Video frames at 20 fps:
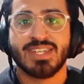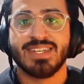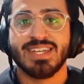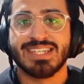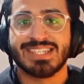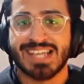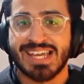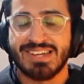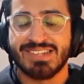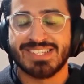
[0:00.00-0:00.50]

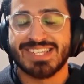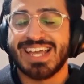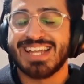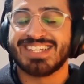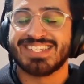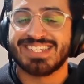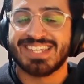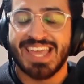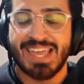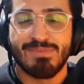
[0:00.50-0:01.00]
it's kind of sad
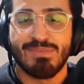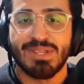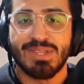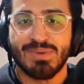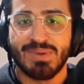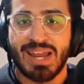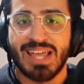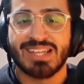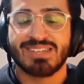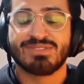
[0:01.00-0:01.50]
to say, but they
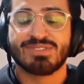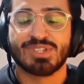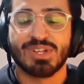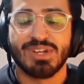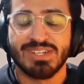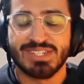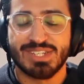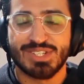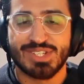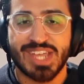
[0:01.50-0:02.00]
were like
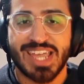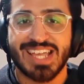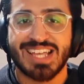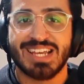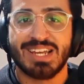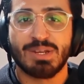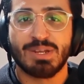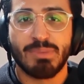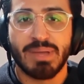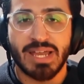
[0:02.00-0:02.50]
starting to shake a
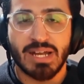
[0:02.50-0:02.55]
little bit,